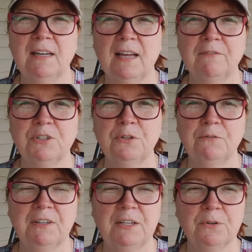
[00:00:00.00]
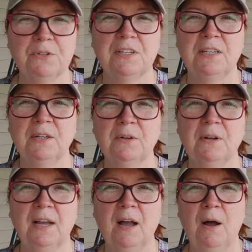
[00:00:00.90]
I have 2 feeders here
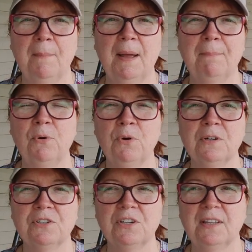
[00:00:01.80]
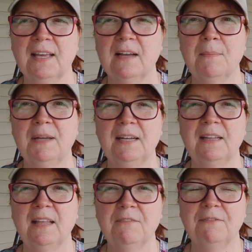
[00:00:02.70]
on my porch, and they come in
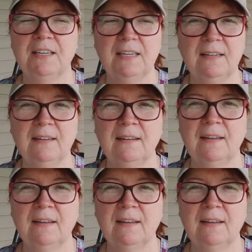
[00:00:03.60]
and they feed.